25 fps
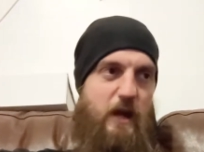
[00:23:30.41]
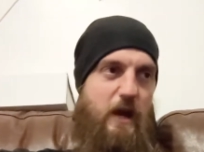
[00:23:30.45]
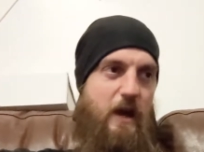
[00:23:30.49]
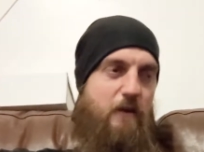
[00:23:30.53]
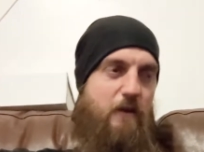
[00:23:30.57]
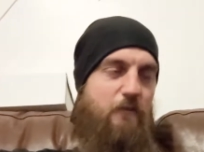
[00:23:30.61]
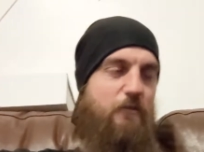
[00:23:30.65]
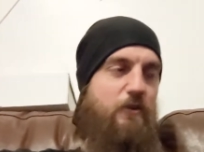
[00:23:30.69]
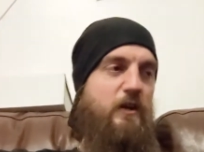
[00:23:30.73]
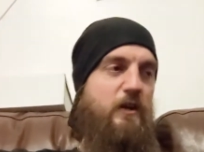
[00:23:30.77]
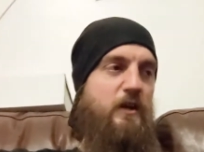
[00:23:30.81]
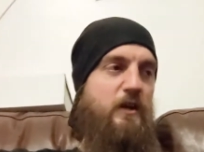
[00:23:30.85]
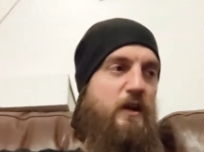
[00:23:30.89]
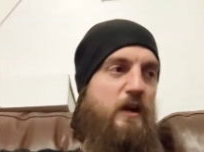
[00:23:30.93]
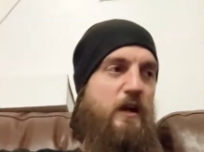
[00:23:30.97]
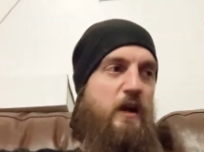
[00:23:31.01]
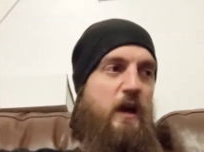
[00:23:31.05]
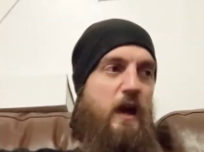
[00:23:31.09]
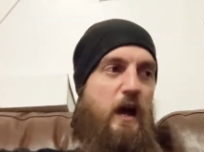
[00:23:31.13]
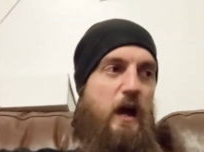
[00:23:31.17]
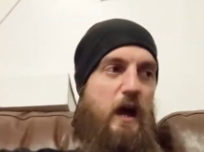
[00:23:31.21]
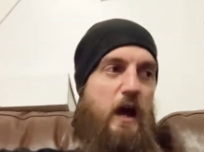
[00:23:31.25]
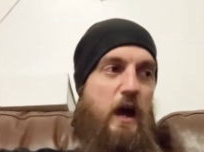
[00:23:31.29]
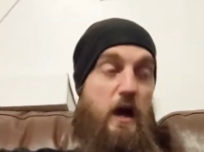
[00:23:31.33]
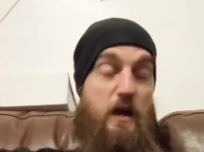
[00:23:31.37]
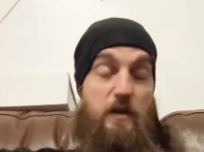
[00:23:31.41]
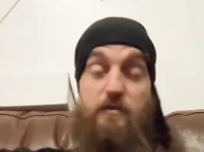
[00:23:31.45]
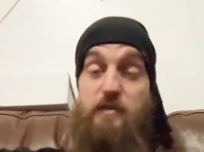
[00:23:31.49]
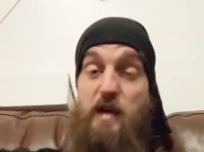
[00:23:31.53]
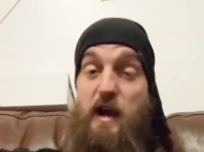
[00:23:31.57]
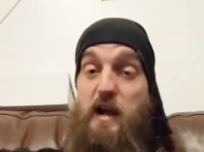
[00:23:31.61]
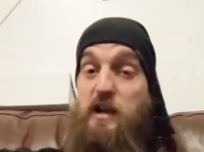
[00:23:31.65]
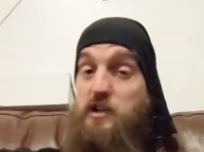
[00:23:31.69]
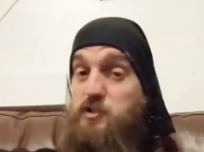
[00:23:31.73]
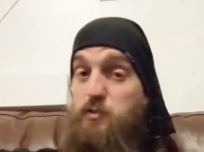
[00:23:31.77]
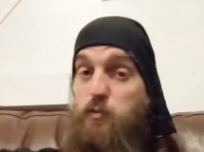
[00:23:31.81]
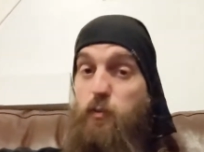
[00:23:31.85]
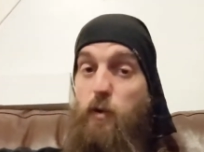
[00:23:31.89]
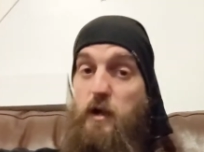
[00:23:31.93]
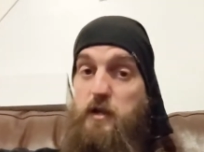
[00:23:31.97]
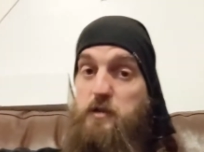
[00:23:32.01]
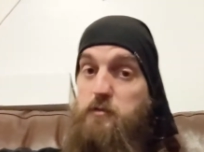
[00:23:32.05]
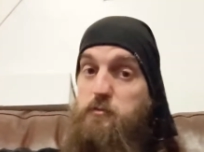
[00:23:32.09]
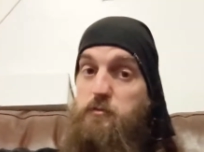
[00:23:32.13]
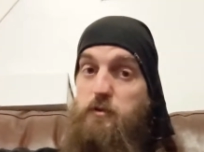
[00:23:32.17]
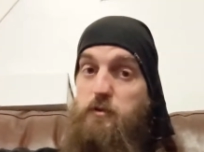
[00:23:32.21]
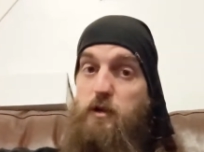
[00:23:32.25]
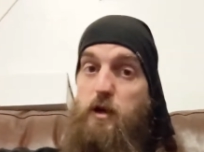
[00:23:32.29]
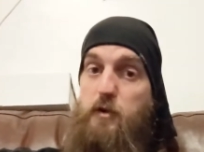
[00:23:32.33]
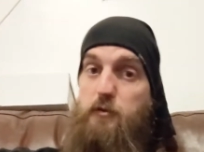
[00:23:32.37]
would have. Uh, that's where
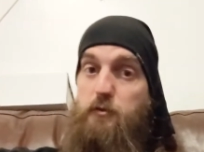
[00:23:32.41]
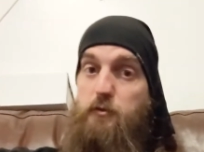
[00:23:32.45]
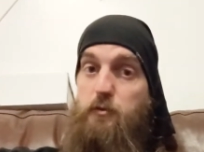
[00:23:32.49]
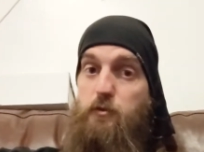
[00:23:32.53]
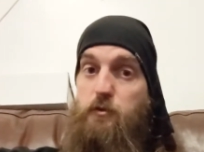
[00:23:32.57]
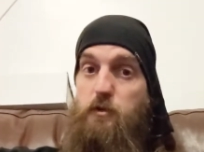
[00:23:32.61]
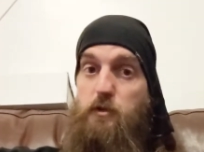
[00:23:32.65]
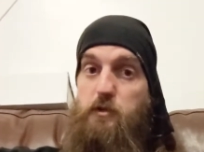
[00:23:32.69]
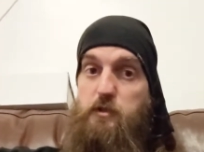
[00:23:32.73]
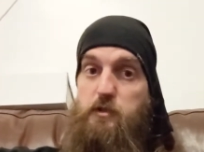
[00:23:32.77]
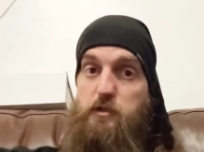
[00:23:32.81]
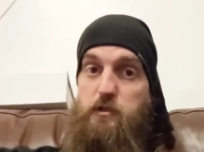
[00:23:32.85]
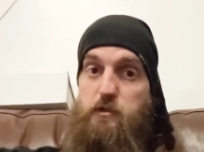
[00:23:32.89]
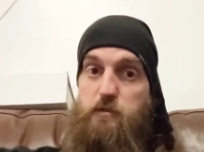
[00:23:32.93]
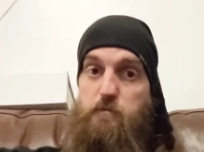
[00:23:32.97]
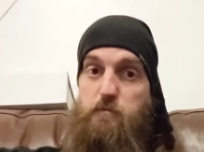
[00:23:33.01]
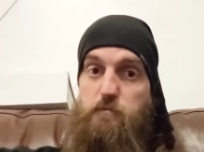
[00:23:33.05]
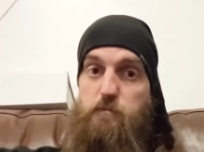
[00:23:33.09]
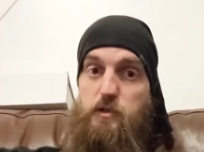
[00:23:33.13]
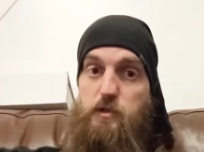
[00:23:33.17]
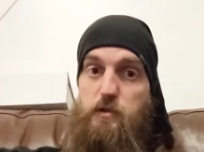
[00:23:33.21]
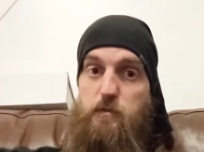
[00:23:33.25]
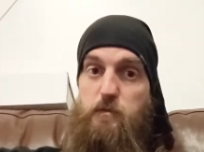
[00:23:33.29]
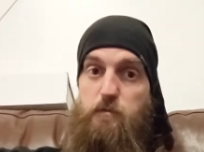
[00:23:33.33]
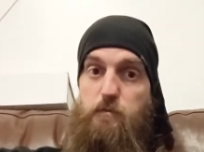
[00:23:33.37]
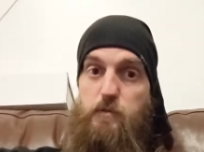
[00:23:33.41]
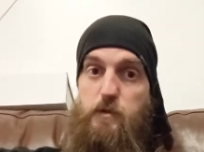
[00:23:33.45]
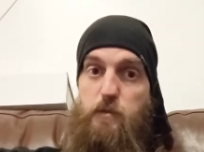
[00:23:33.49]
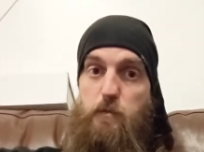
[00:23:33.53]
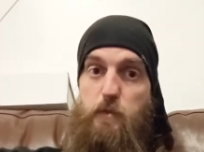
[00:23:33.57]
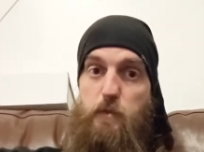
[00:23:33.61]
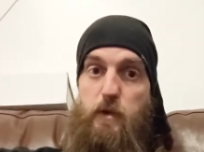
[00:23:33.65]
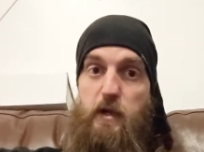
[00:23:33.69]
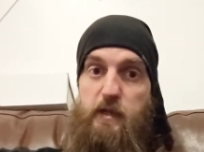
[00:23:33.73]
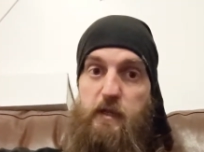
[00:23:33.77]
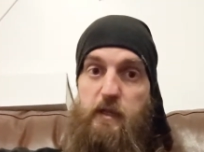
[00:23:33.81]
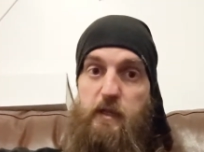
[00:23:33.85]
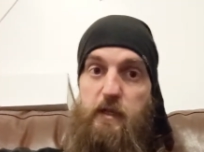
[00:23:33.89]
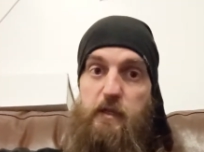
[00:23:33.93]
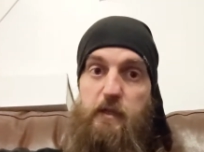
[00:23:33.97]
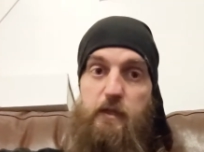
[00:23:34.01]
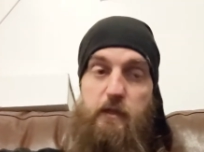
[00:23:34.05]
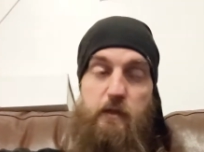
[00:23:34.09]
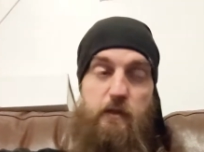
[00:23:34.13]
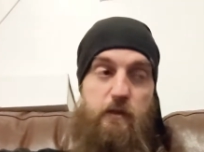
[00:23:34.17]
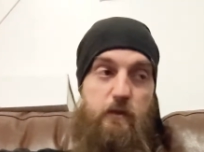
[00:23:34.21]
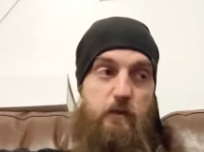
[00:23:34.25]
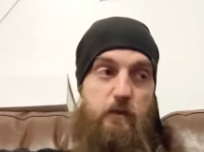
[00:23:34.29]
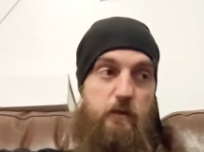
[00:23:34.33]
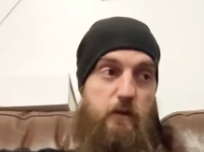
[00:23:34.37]
you learn all like your your, your
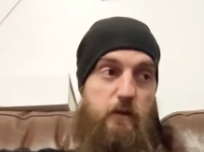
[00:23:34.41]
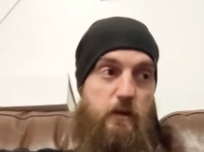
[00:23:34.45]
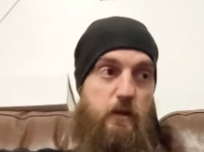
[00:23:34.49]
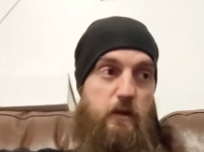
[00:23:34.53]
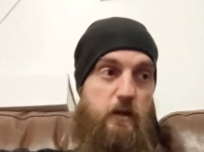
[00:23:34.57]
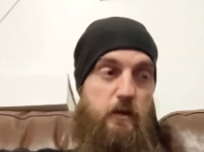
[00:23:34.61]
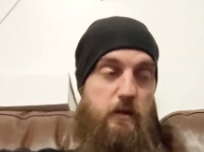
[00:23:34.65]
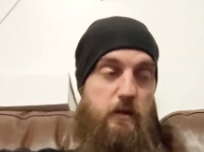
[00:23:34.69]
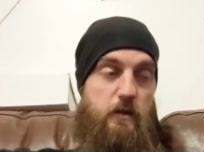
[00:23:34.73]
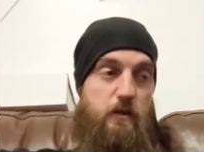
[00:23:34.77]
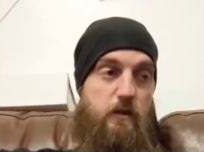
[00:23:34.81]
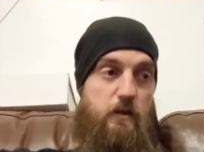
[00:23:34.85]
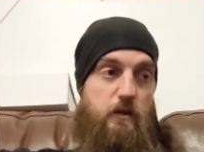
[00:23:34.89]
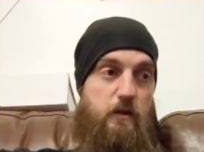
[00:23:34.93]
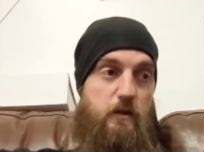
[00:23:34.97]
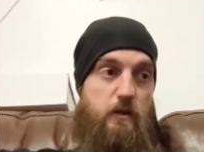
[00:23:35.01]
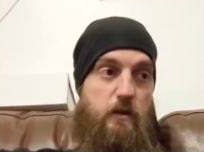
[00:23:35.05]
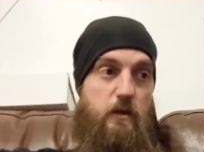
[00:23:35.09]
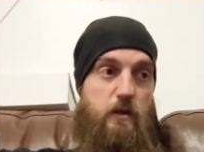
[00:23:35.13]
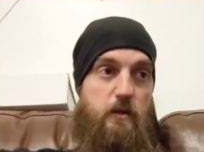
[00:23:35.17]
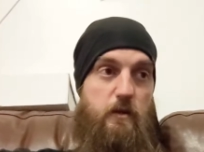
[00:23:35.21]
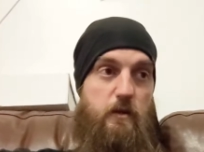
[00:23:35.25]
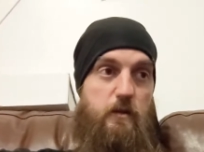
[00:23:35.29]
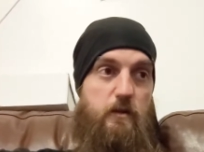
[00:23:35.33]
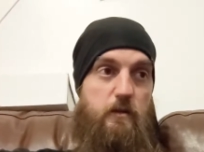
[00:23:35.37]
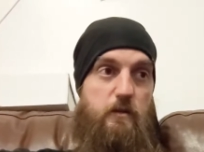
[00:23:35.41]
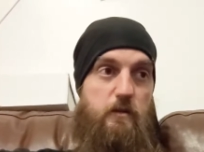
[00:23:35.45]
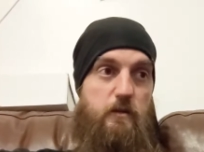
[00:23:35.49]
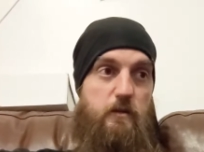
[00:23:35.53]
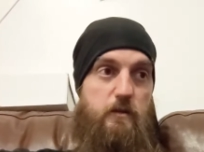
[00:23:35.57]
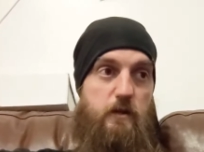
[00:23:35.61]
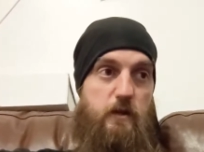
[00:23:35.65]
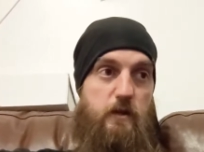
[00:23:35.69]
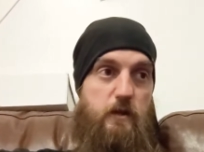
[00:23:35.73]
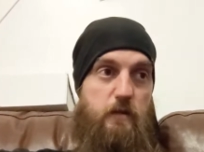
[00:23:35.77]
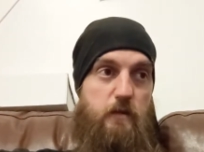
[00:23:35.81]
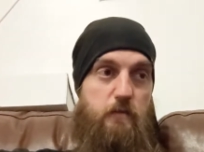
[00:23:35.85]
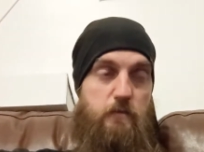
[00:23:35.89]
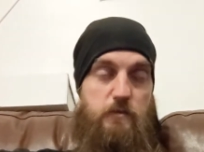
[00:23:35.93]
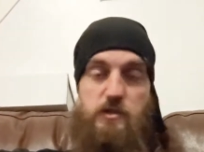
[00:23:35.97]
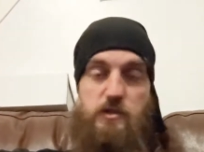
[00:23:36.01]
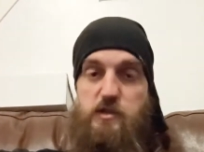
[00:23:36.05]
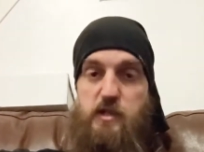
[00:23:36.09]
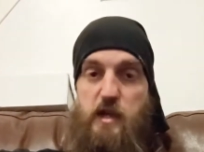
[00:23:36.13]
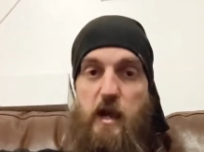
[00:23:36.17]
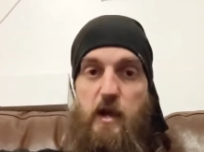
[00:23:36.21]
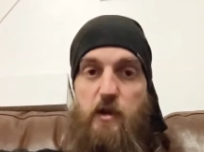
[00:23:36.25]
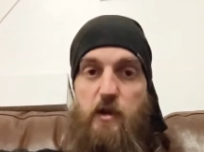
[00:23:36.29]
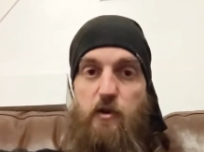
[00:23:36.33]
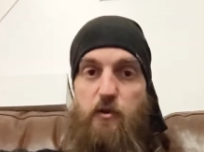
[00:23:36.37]
picking and and and um,
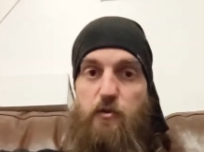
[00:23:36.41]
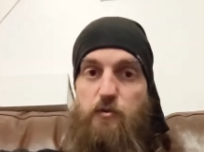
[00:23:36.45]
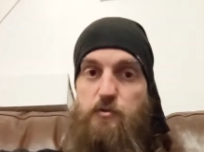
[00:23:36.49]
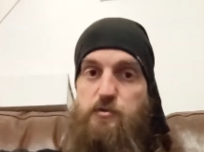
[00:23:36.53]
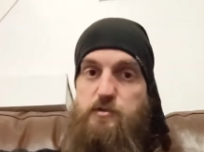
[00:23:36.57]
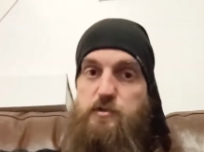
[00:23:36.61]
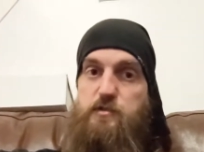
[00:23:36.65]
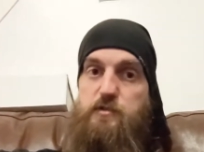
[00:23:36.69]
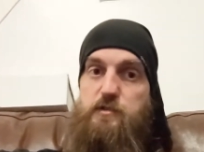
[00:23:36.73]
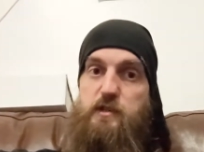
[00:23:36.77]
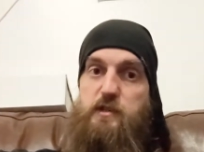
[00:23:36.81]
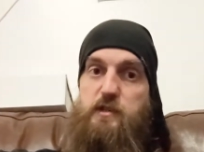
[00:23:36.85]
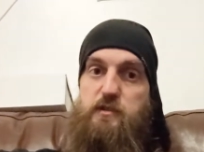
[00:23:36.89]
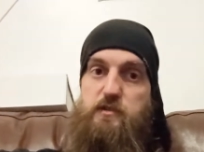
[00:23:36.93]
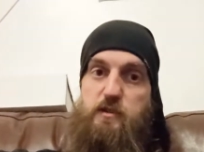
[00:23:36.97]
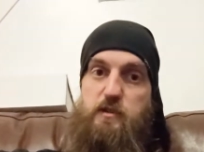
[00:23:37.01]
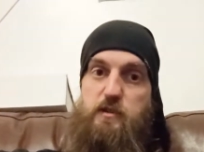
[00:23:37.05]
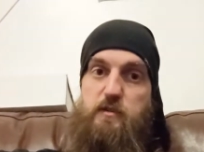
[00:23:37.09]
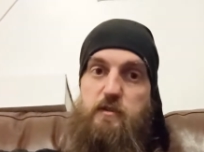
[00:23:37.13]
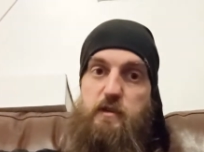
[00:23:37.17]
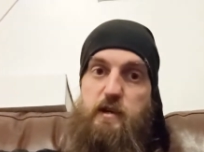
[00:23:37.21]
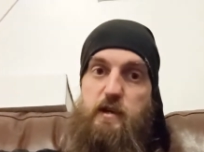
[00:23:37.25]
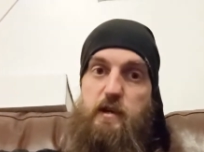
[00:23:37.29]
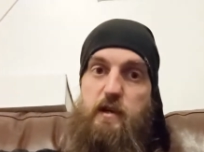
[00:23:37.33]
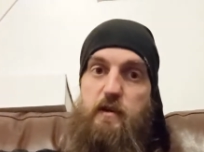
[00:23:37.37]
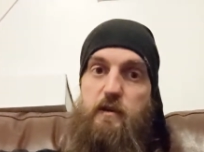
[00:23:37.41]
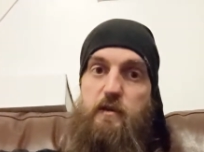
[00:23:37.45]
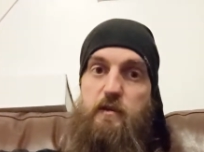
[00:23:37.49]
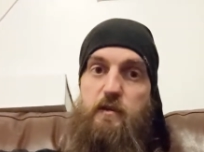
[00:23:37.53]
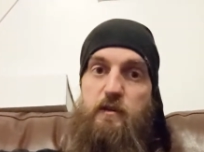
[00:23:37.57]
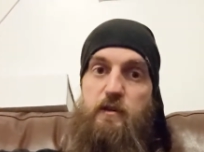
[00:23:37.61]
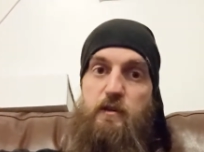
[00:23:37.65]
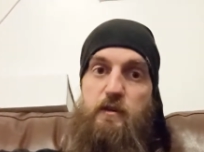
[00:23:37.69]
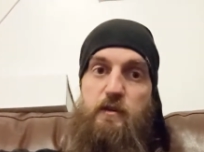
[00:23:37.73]
scales and things like that.